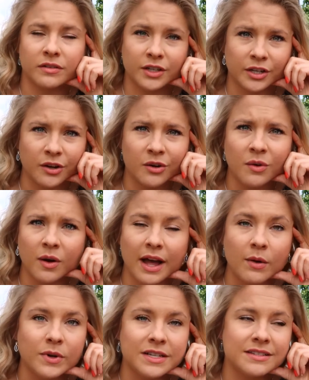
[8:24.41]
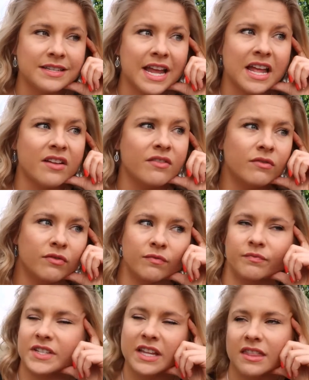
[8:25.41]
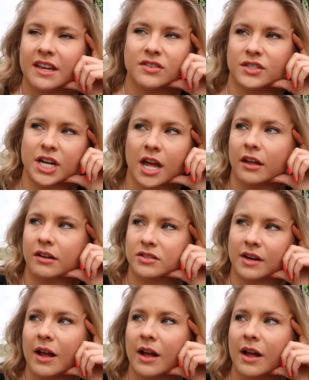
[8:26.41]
you know, I wanna save $10,000,